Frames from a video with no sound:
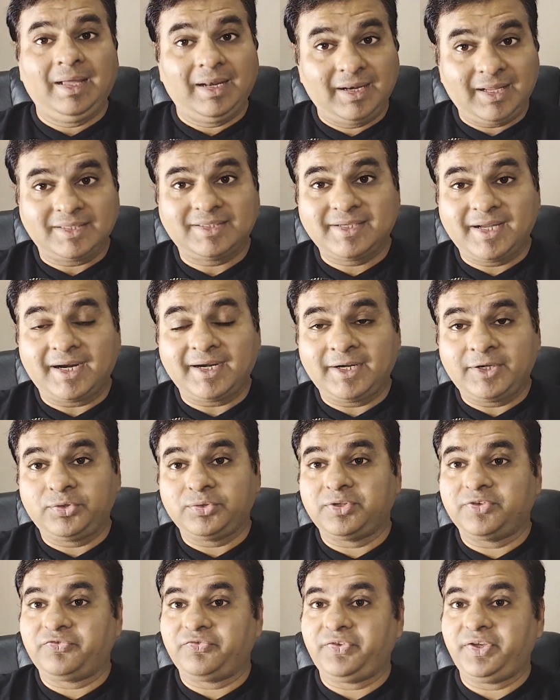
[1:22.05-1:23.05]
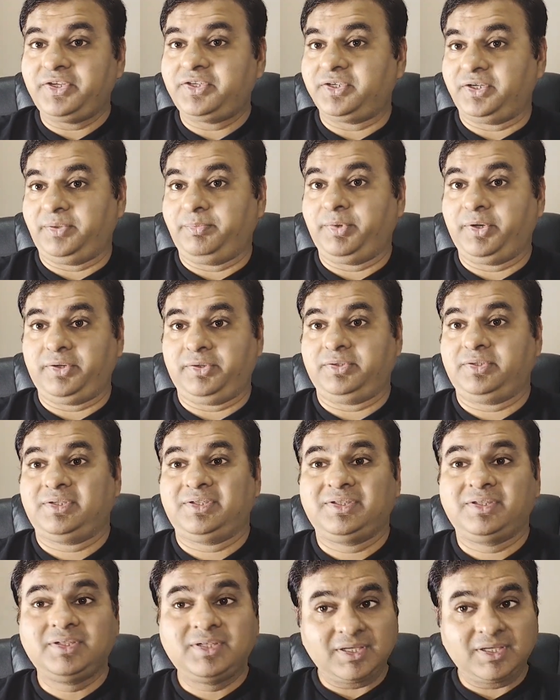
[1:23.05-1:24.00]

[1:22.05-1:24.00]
Let's get into the feature because